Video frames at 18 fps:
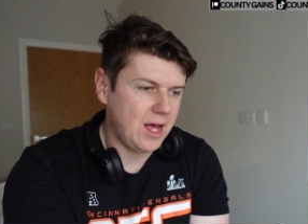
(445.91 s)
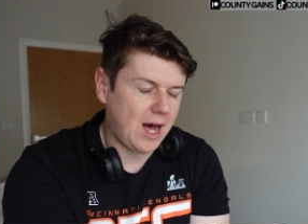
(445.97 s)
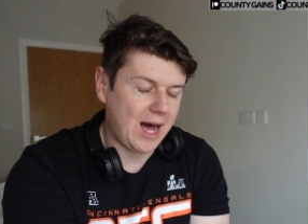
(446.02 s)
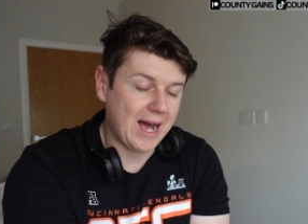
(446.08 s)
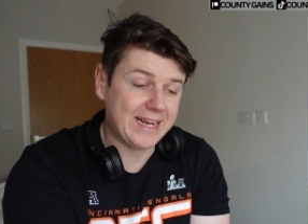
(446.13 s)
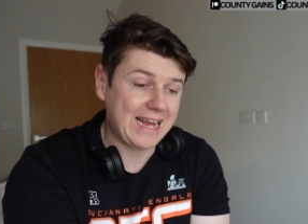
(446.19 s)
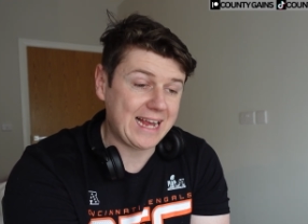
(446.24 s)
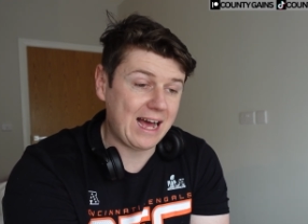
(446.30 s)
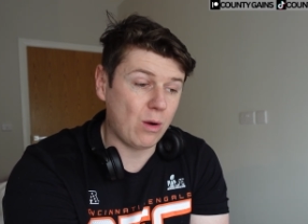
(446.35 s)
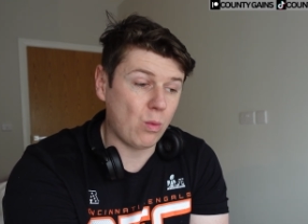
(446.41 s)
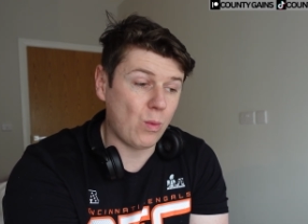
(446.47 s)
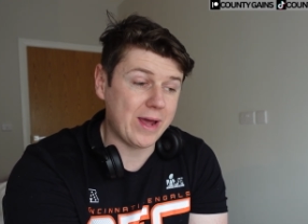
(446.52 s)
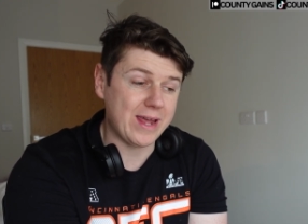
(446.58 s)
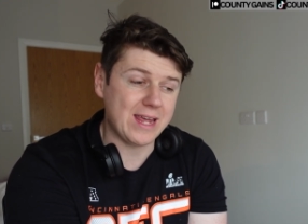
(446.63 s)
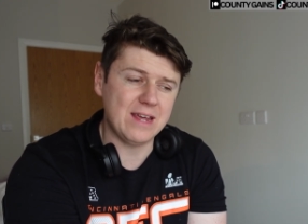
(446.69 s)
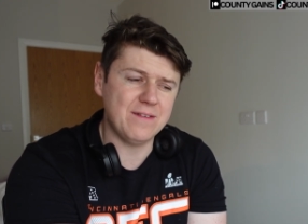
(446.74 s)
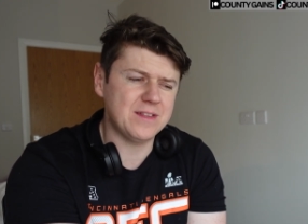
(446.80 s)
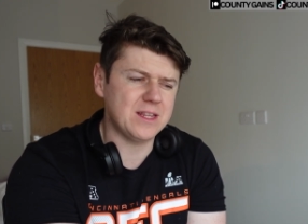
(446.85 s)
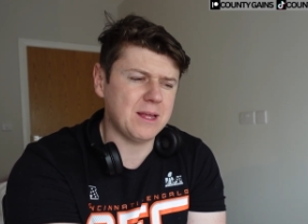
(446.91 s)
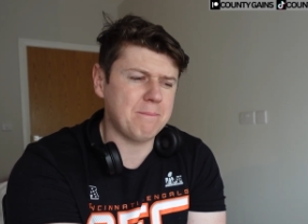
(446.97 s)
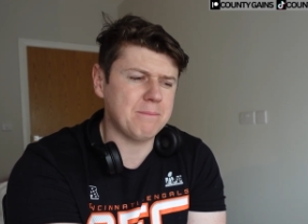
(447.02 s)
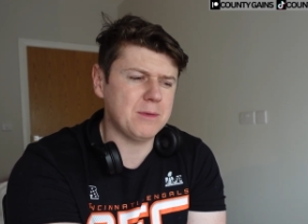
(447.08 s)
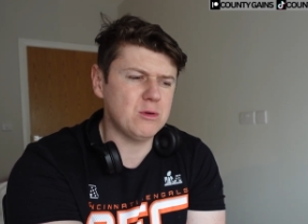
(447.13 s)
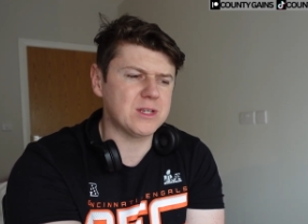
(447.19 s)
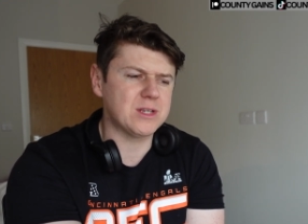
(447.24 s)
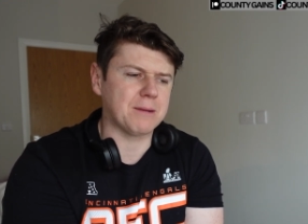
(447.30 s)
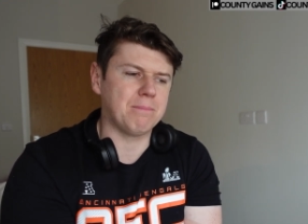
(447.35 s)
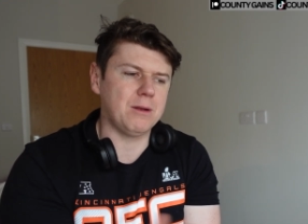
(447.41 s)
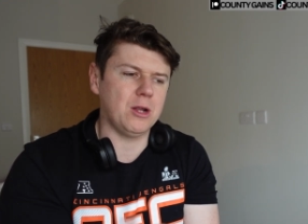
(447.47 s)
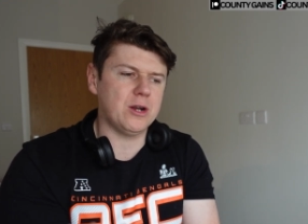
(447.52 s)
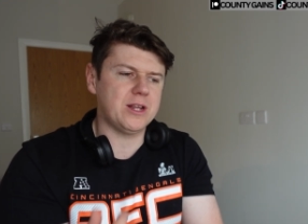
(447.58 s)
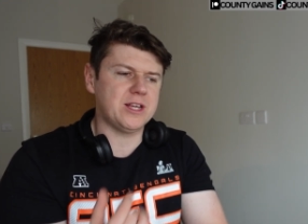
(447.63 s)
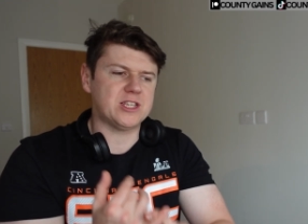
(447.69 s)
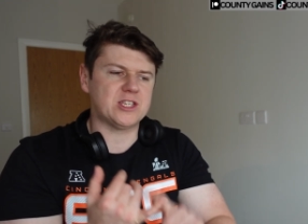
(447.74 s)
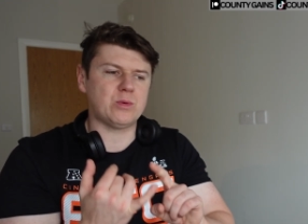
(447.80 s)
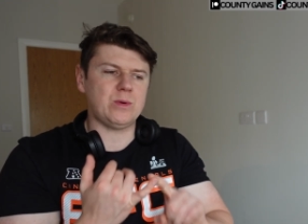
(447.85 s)
I can't wait. Even the music,
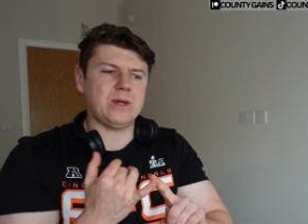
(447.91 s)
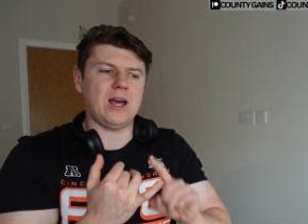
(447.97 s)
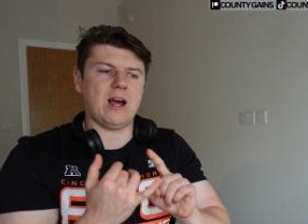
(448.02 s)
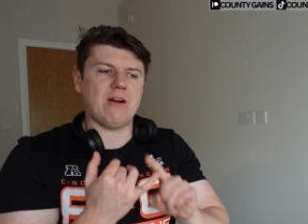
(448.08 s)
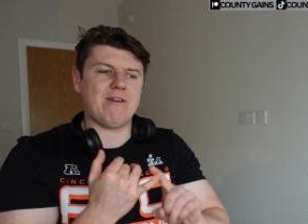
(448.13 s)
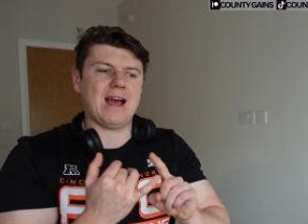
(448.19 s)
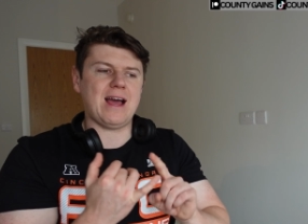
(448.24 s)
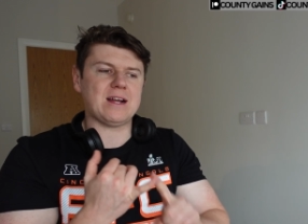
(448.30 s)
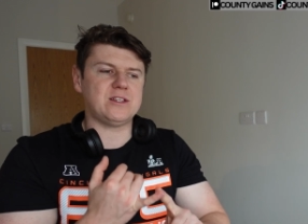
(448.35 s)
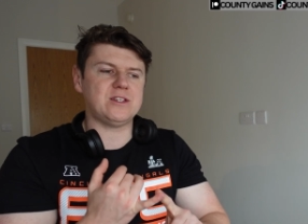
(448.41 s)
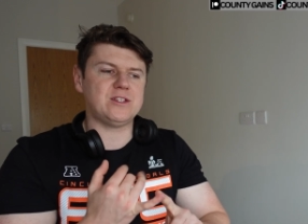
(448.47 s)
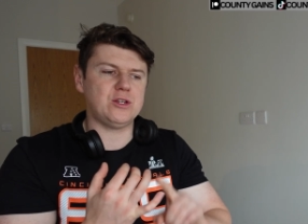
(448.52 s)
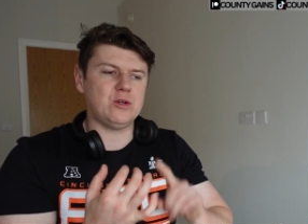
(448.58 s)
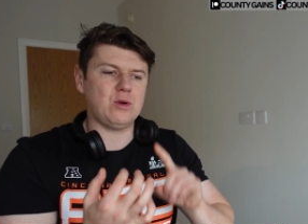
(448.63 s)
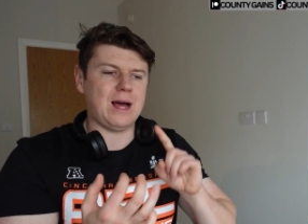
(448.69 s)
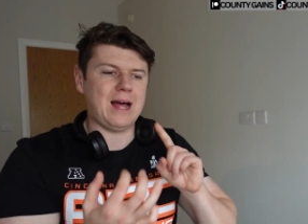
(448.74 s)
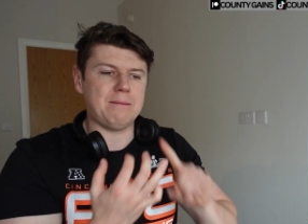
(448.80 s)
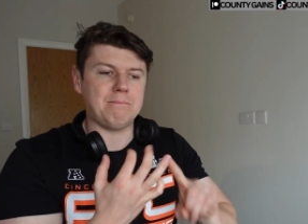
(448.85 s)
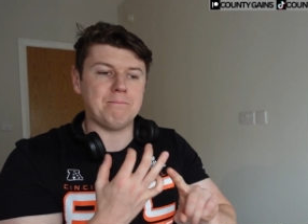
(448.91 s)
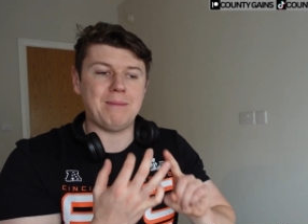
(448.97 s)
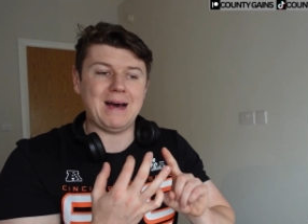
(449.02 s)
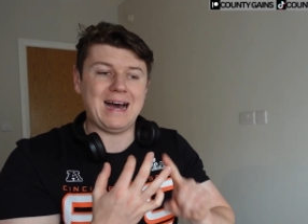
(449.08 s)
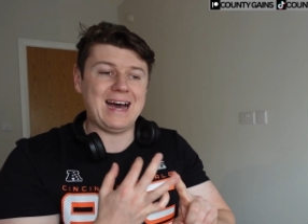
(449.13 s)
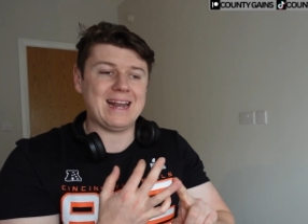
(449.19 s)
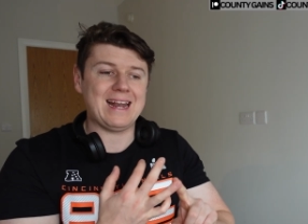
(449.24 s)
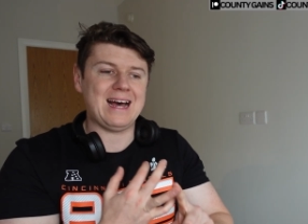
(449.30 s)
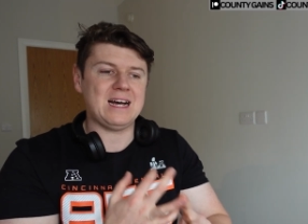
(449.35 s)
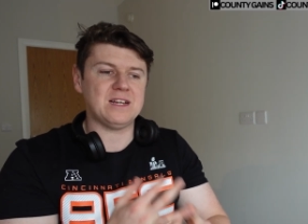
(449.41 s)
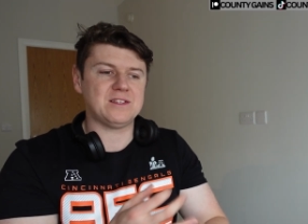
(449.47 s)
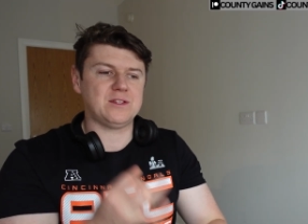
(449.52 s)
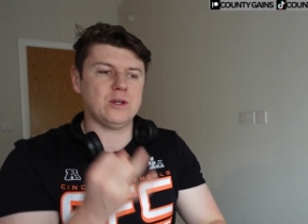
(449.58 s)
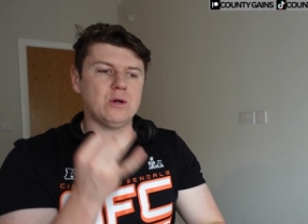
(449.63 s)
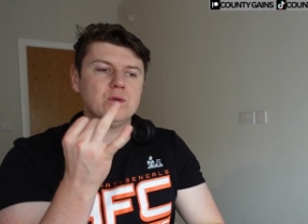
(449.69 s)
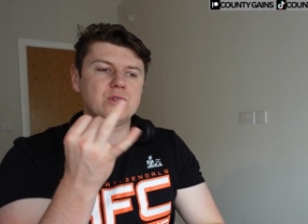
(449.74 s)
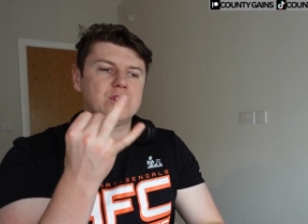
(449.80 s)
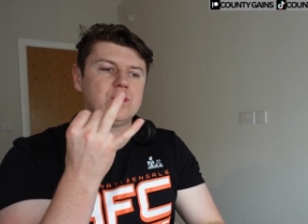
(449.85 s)
Bloody Sweet, I reacted to, and Badass.
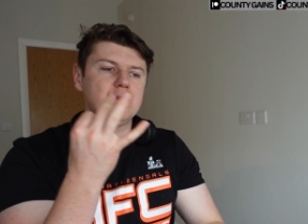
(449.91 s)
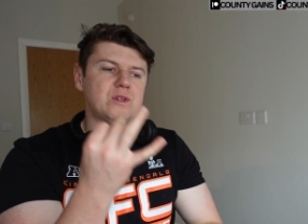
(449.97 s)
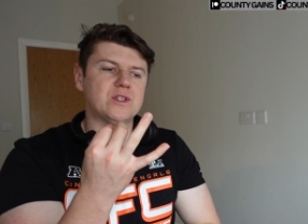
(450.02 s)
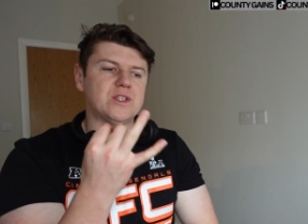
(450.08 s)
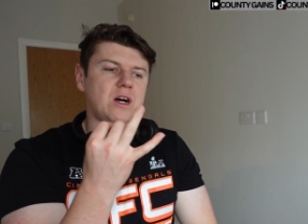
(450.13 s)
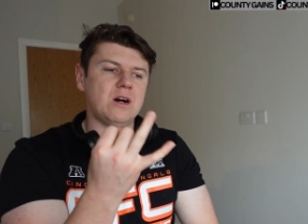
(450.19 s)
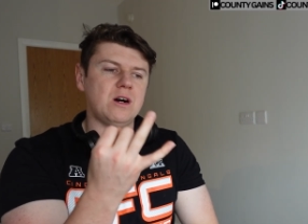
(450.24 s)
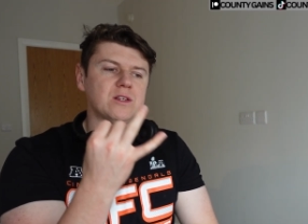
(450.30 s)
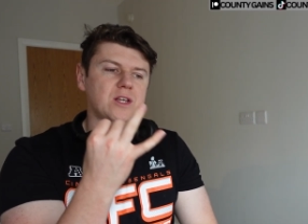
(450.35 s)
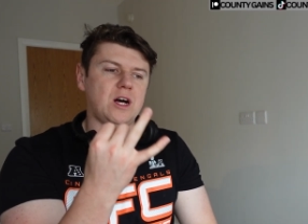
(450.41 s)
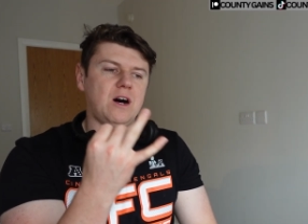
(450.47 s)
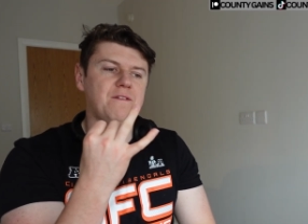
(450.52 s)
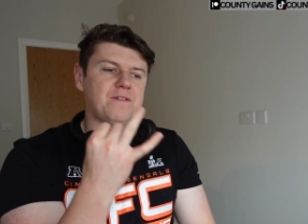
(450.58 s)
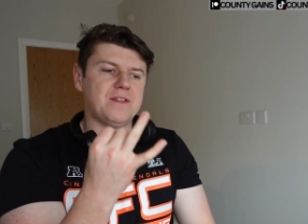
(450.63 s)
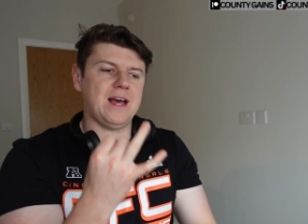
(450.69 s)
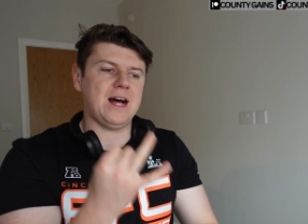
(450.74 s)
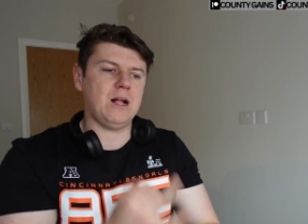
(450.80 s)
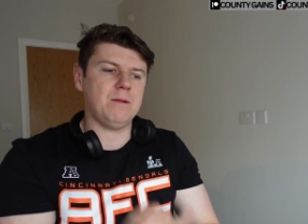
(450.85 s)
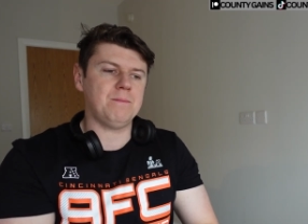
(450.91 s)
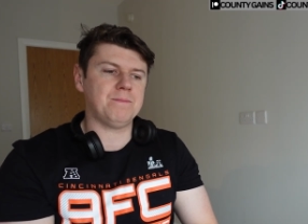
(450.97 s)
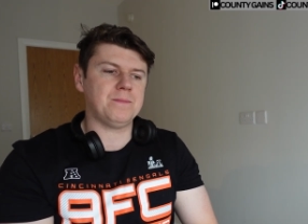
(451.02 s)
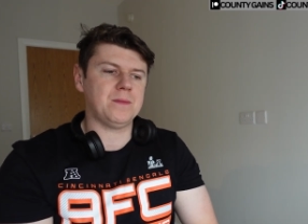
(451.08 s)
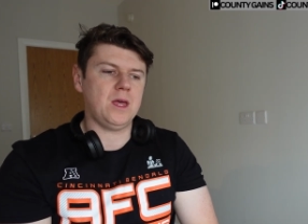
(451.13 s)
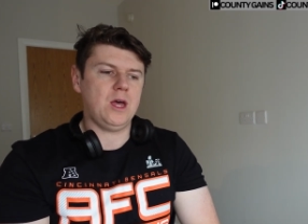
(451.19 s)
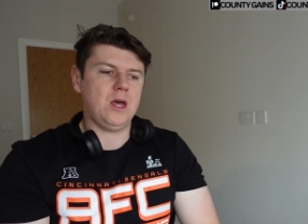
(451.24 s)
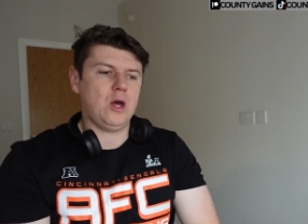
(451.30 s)
Those two songs off the album,